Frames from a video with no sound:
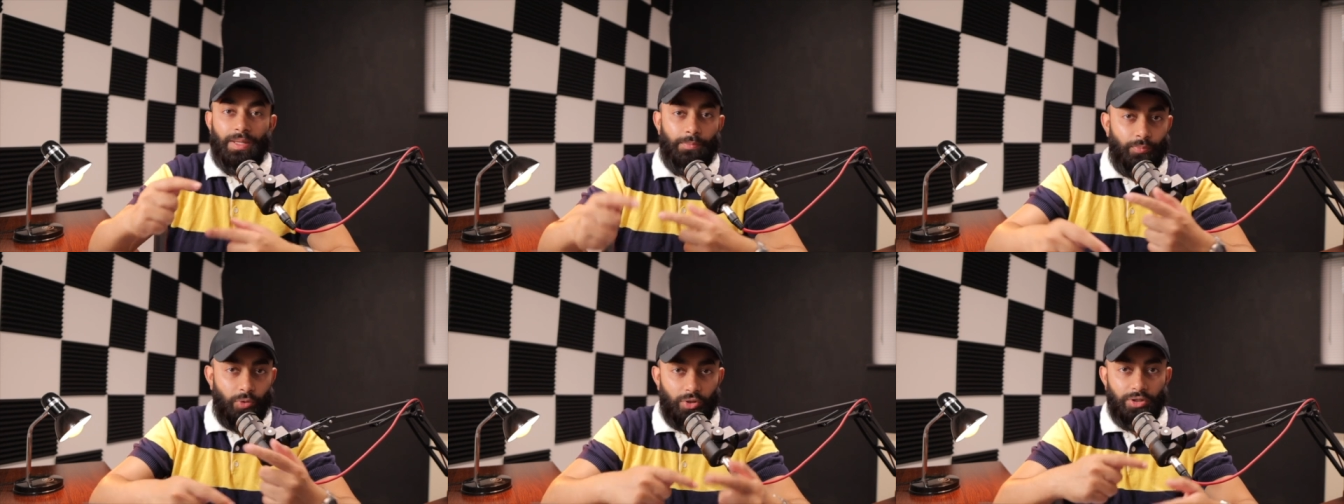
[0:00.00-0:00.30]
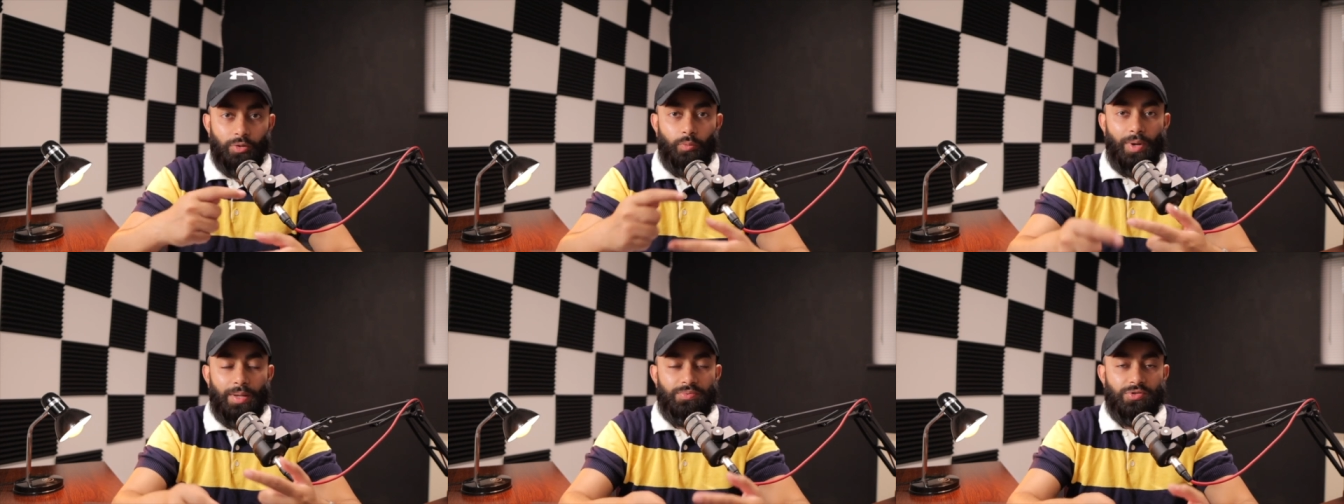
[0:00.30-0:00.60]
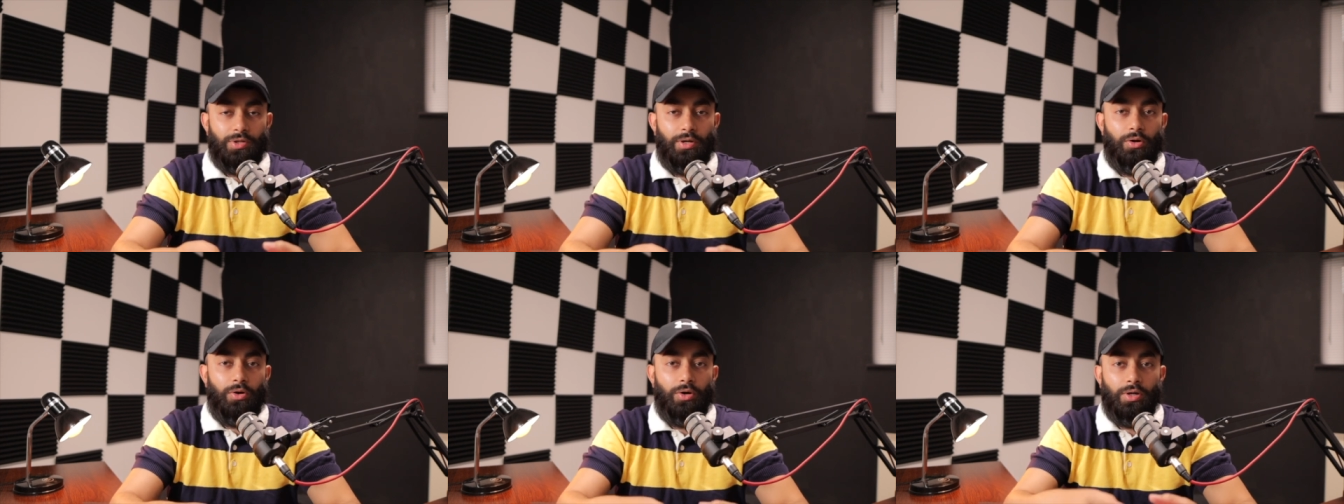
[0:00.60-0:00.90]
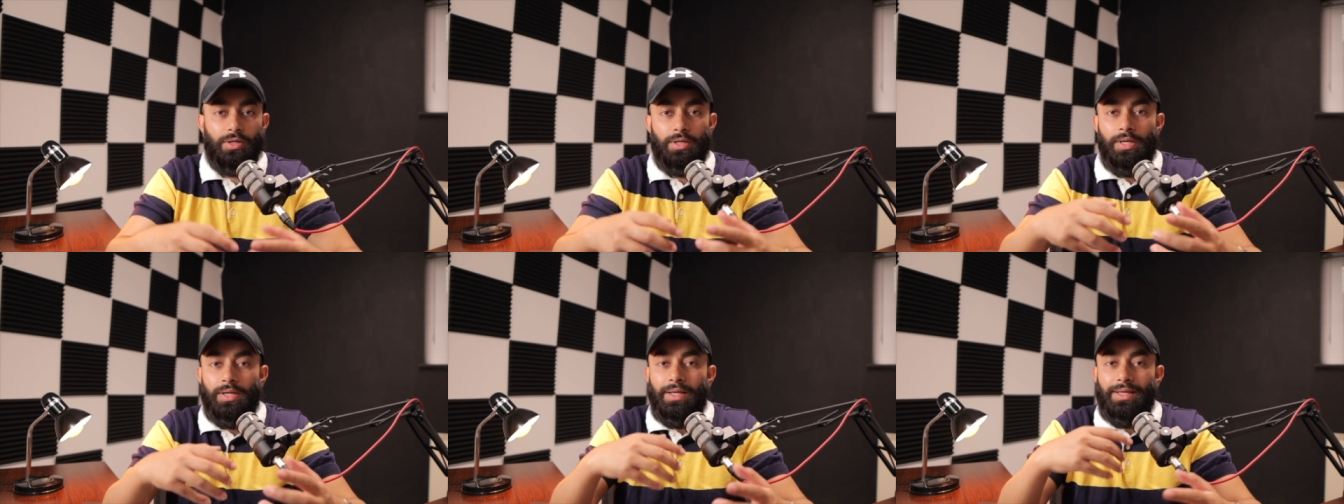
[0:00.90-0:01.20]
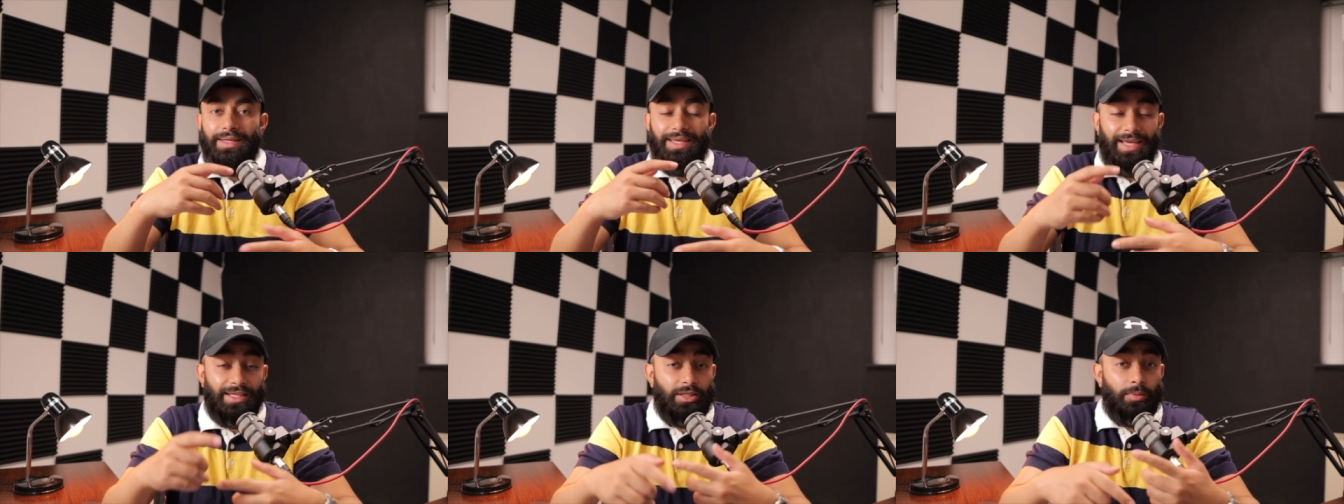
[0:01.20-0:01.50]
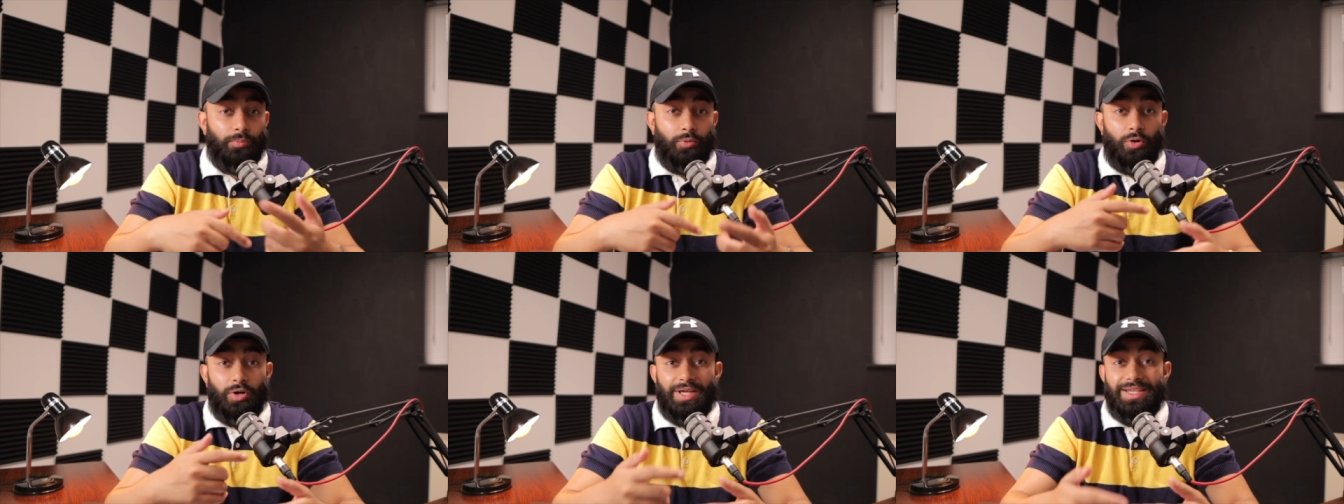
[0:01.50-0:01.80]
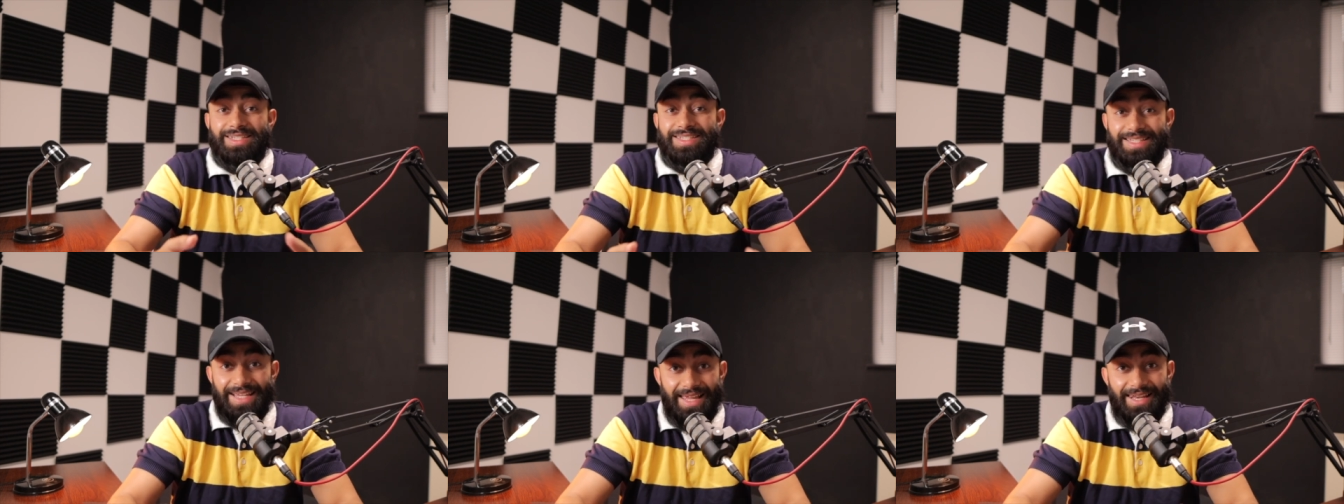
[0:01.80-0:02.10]
put the website on, get the product
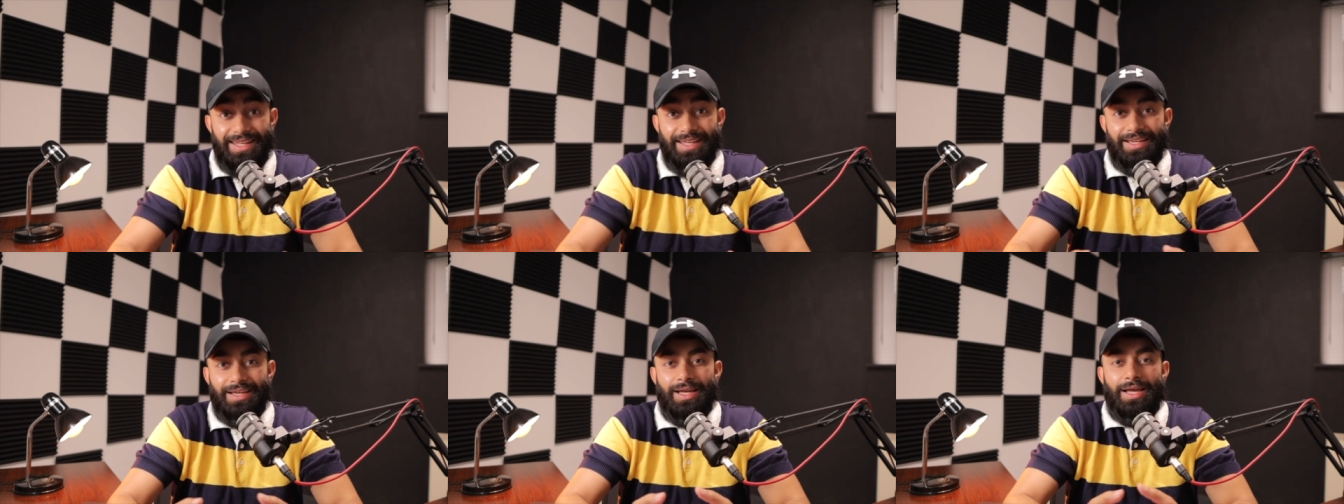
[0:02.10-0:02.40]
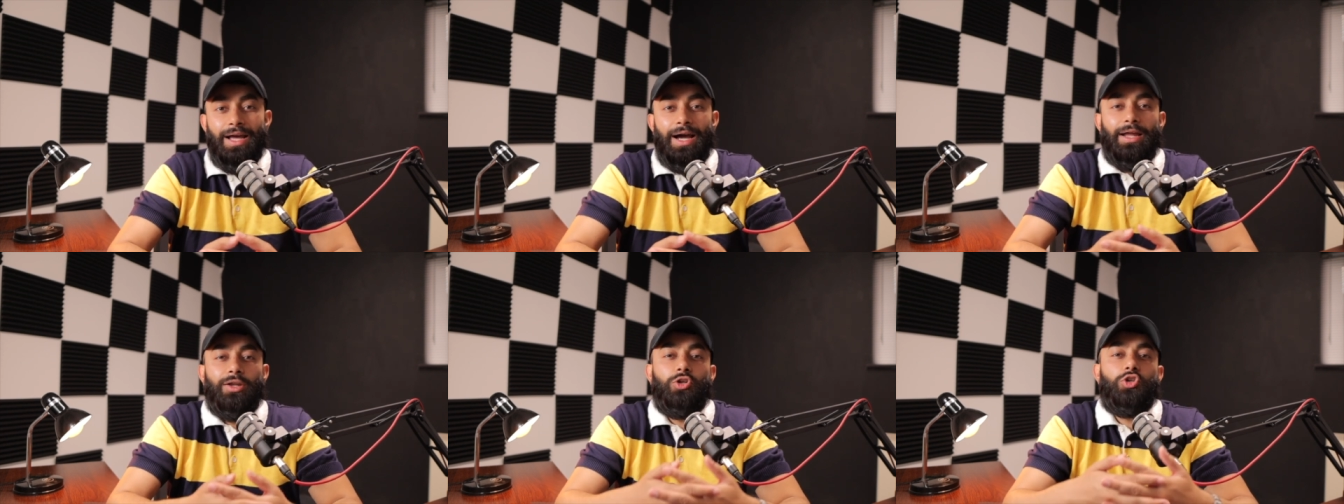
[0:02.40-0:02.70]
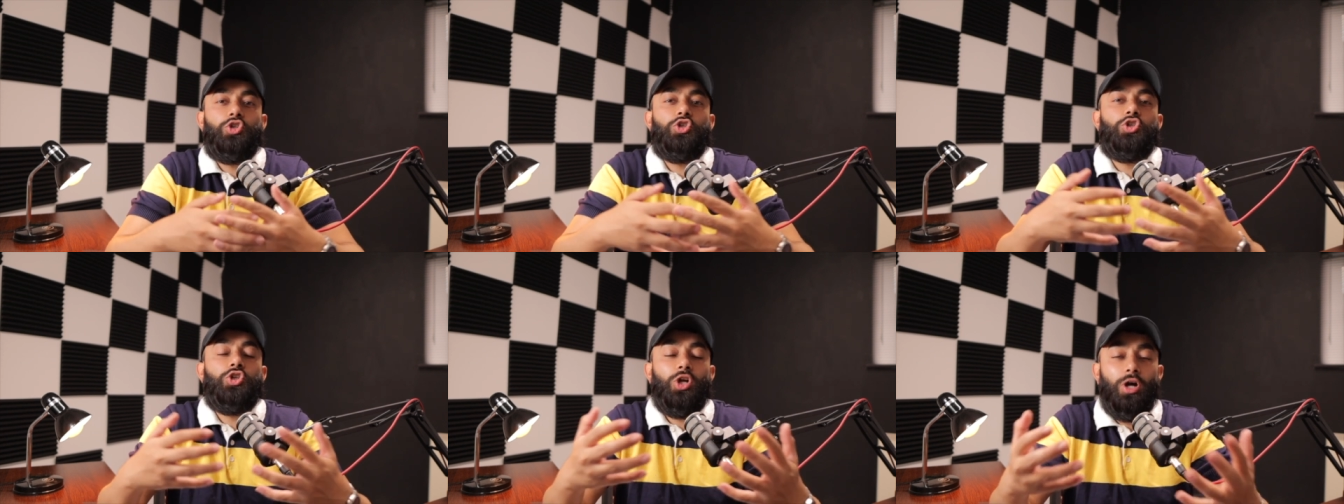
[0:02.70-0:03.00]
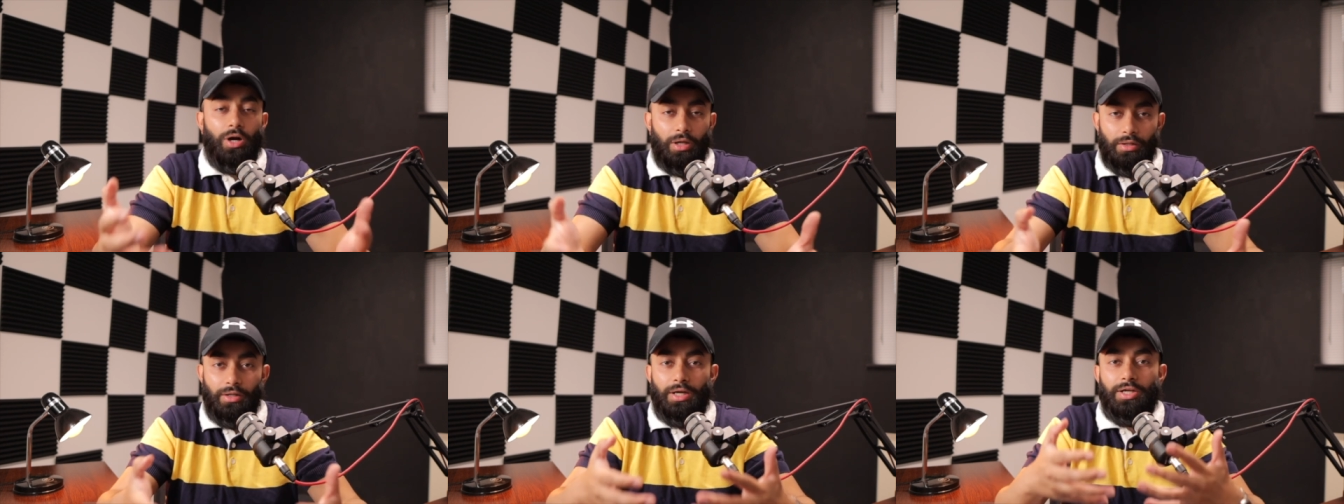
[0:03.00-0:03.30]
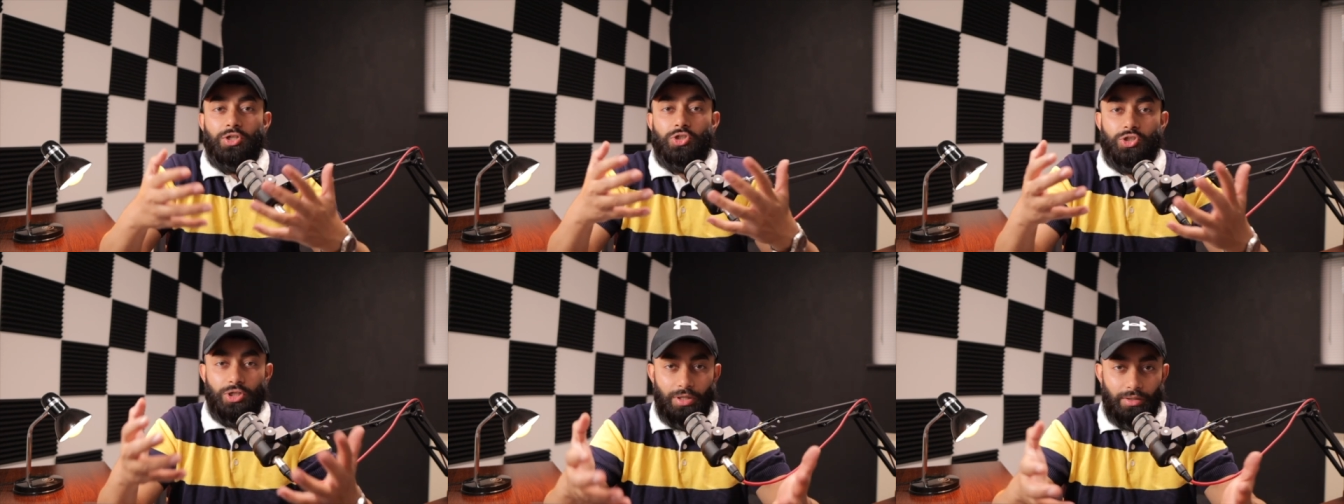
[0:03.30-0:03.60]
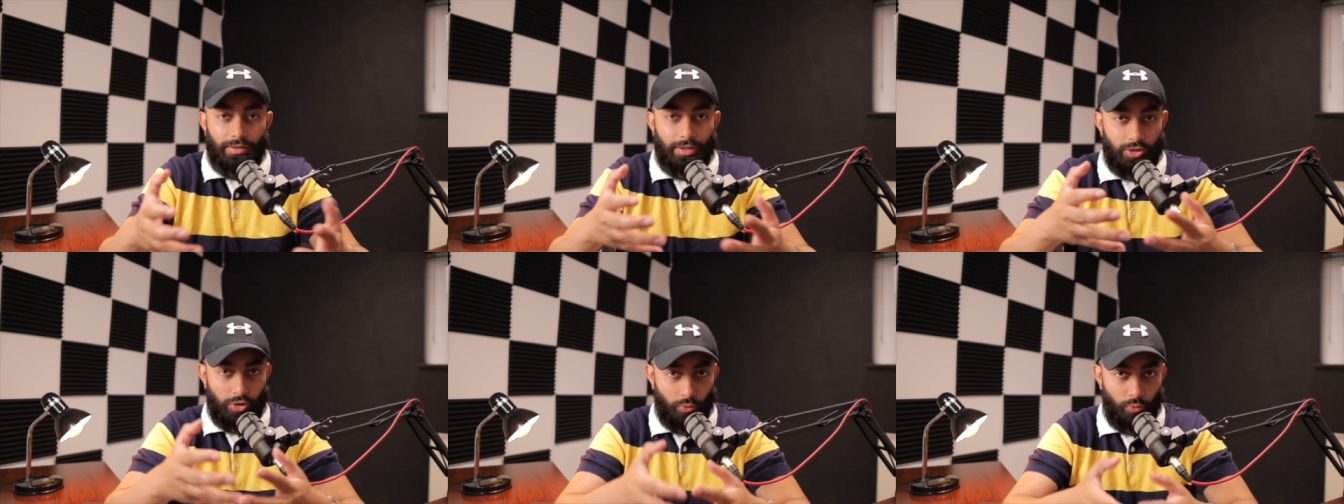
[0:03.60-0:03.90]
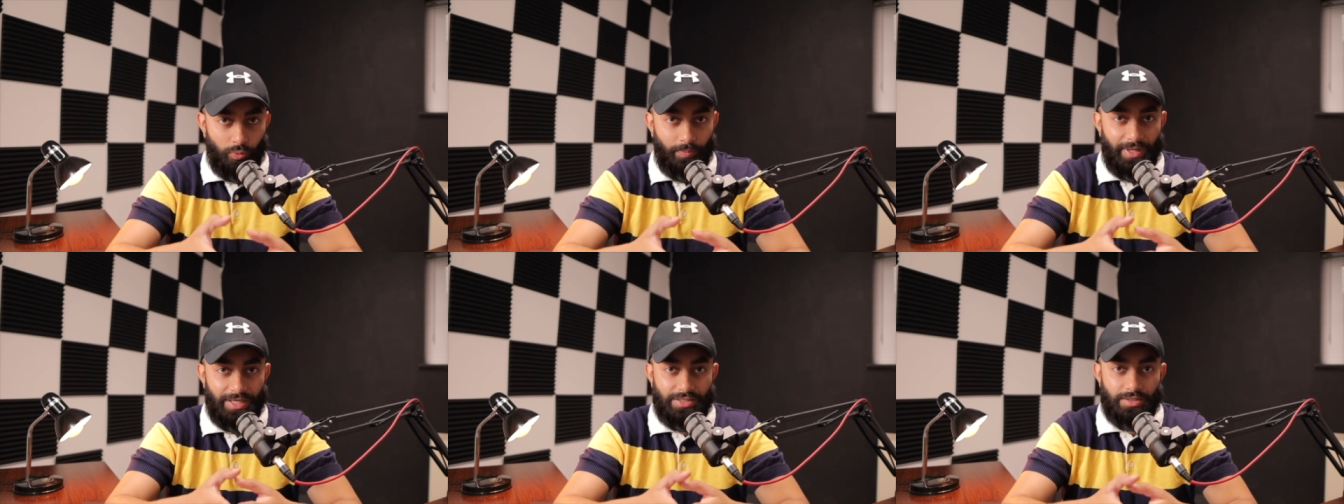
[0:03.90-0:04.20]
selling, and inshallah, inshallah, you
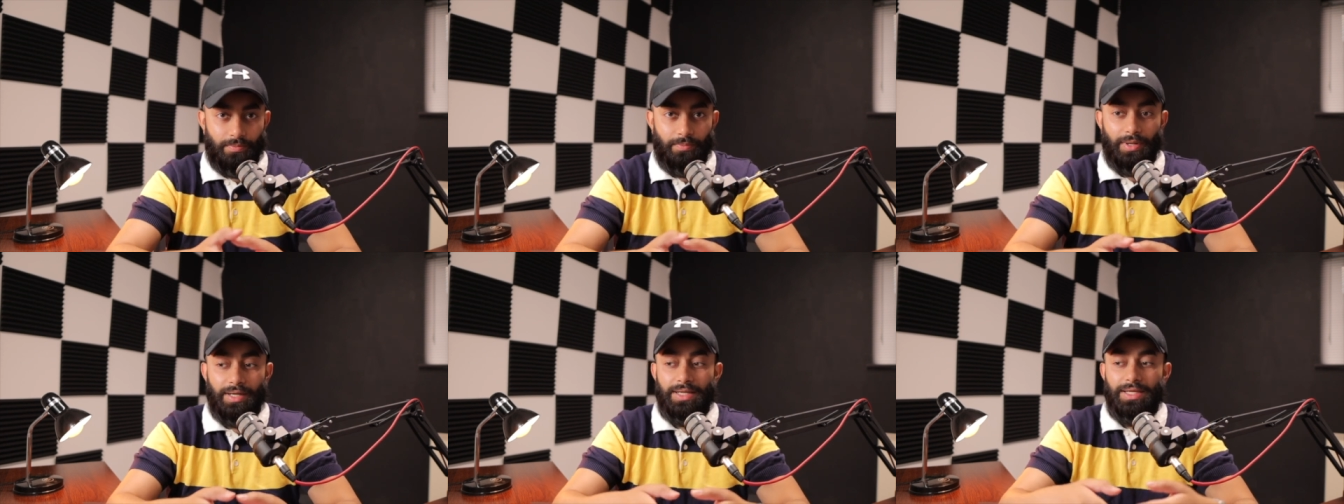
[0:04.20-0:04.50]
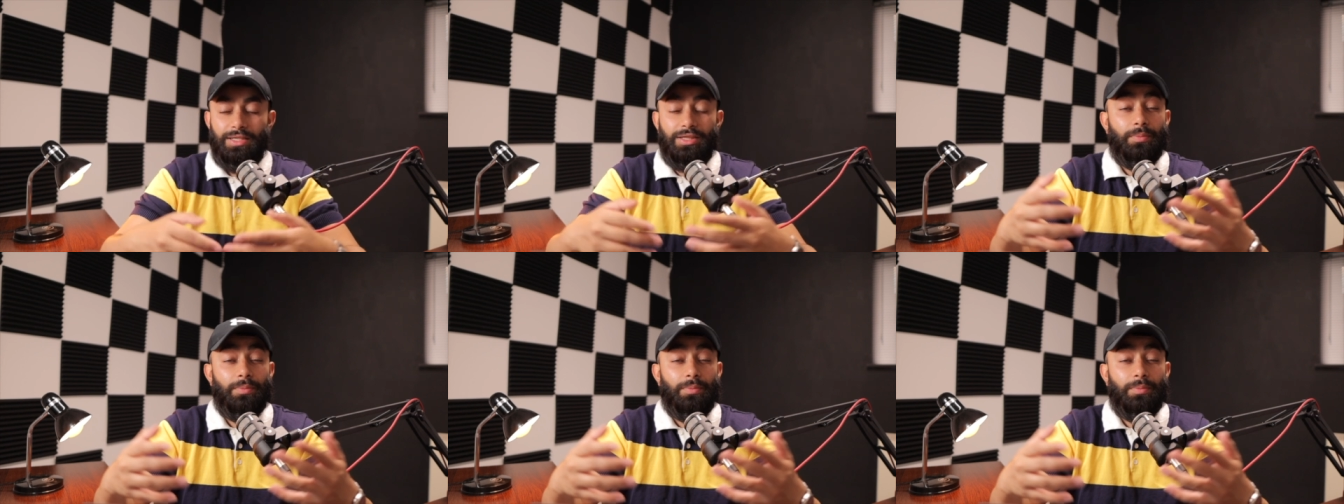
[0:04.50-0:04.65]
will make some money.